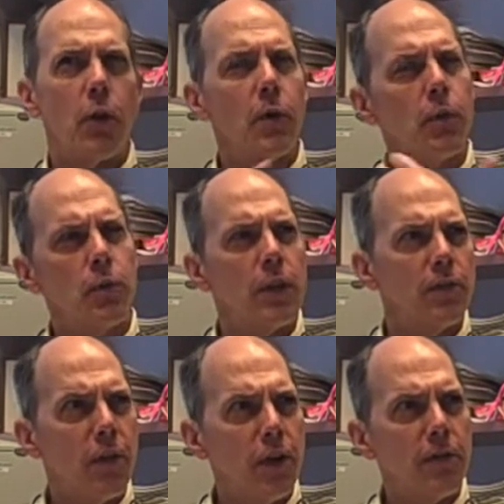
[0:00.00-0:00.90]
Why would we
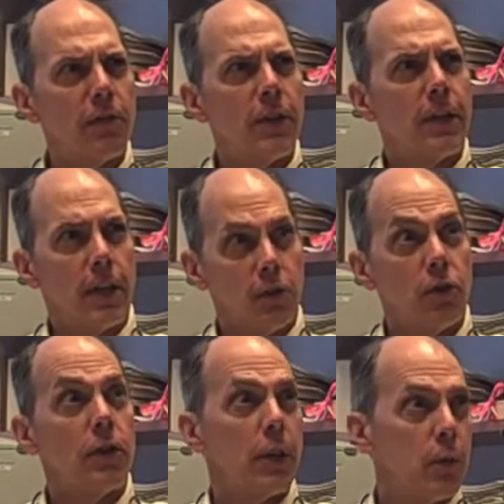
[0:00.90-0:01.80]
evolve a
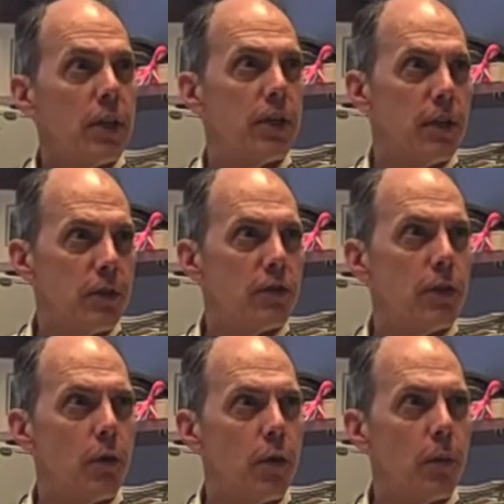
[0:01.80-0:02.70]
gene that would kill us in
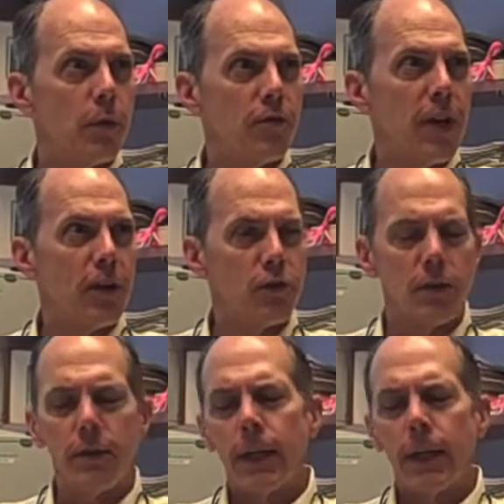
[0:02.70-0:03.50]
a horrible fashion?